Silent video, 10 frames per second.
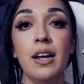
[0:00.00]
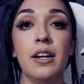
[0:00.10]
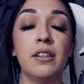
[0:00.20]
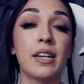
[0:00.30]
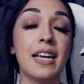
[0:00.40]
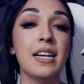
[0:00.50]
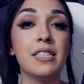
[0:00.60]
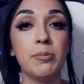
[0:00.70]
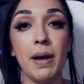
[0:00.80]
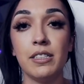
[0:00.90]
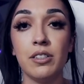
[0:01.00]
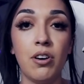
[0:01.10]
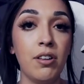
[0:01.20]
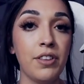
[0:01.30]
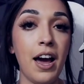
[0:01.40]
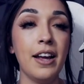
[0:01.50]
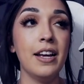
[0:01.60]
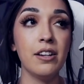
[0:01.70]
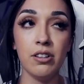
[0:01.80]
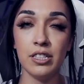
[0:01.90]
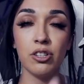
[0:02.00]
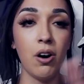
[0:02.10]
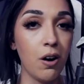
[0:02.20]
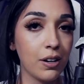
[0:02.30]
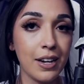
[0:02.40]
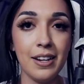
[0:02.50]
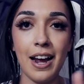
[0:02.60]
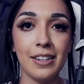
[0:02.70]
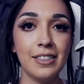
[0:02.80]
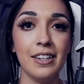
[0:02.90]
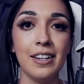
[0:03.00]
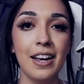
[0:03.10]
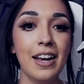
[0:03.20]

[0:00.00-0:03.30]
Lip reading: and the kids space and all that. It's all connected.